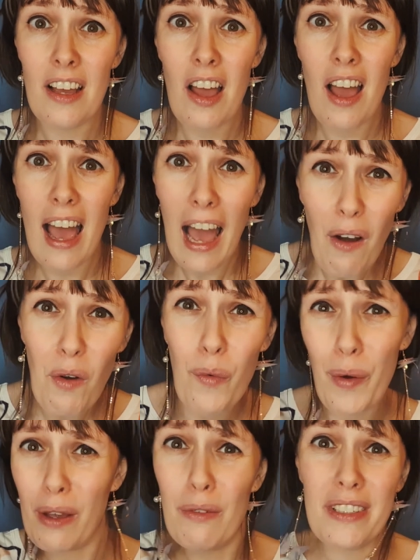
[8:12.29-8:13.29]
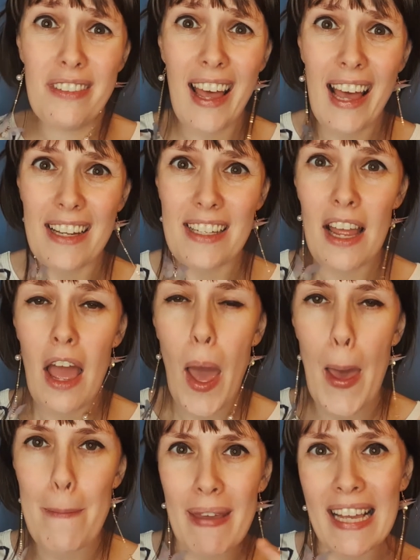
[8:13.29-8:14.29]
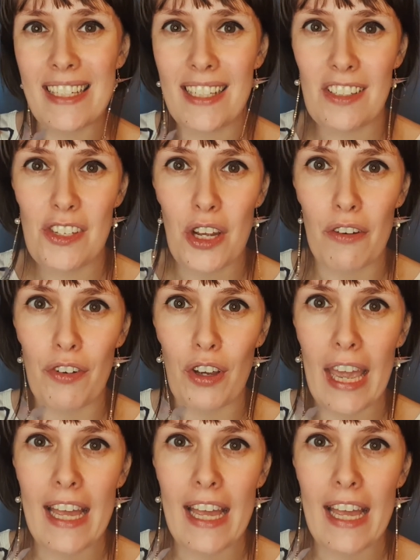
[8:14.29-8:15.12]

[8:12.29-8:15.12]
How quick was that? Amazing stuff, okay?